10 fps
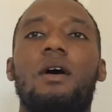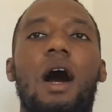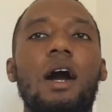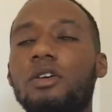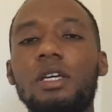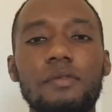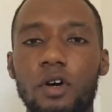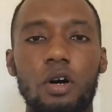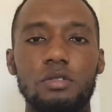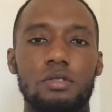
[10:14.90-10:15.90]
I couldn't even
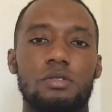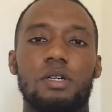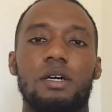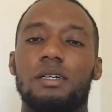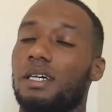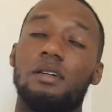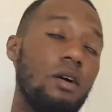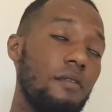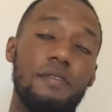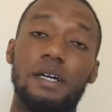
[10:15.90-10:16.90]
concentrate. I was like, you know
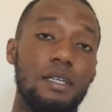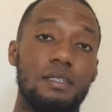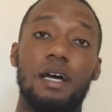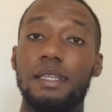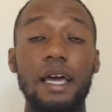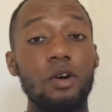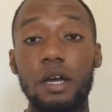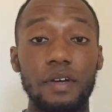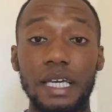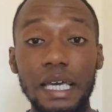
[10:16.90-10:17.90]
what, fuck this. And they're not
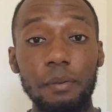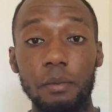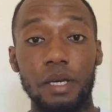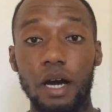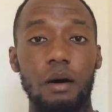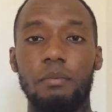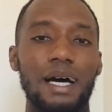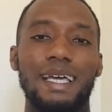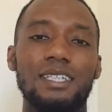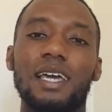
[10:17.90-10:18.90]
even keeping me up,
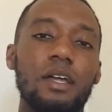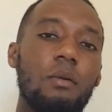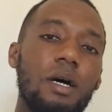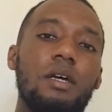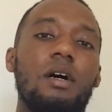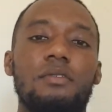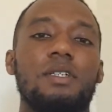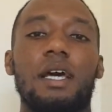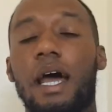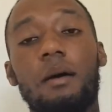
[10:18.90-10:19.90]
but it's getting on my nerves,
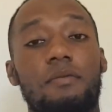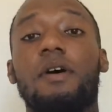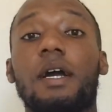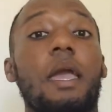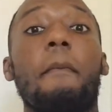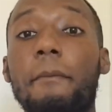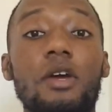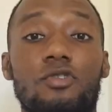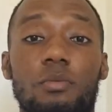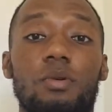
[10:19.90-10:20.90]
innit? And I'm fucking
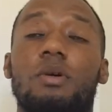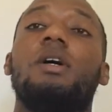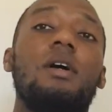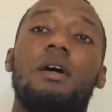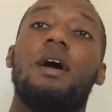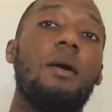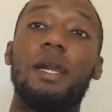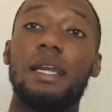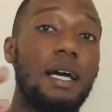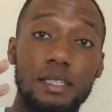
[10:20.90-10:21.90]
miserable. I went out
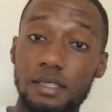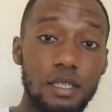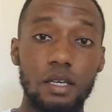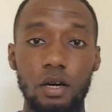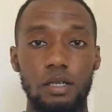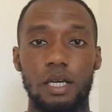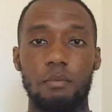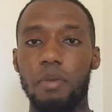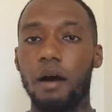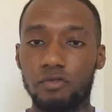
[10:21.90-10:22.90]
there, I had to stick it on them.
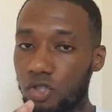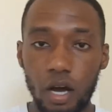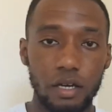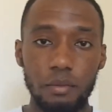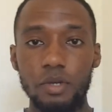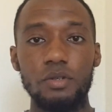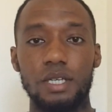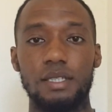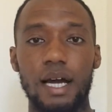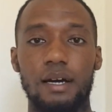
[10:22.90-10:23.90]
But i have turned the
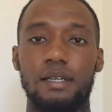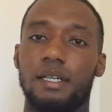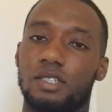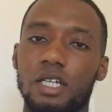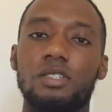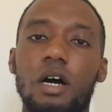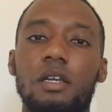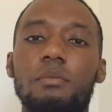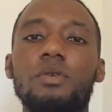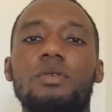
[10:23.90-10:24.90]
music down, on it. So you turn the
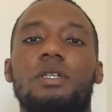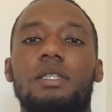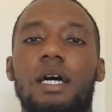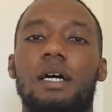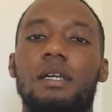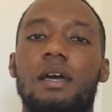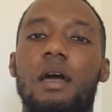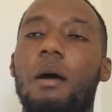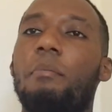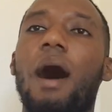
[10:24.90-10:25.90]
music down.
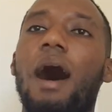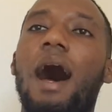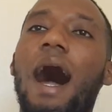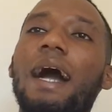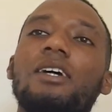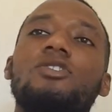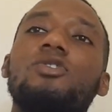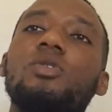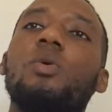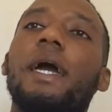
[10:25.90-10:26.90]
But I can
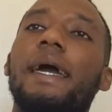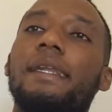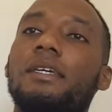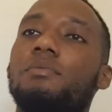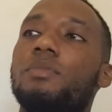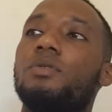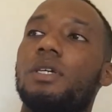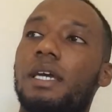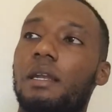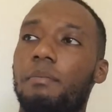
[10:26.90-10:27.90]
still hear this
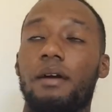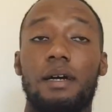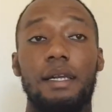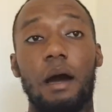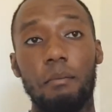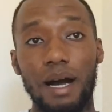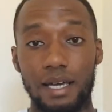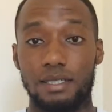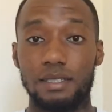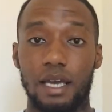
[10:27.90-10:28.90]
music in the background. Now, my
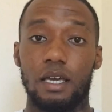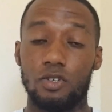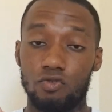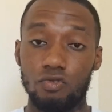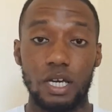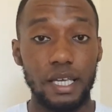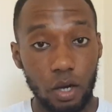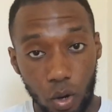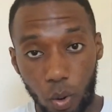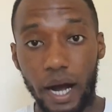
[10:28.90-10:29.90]
estate is really
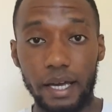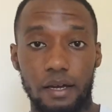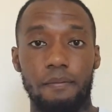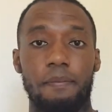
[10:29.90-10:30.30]
quiet.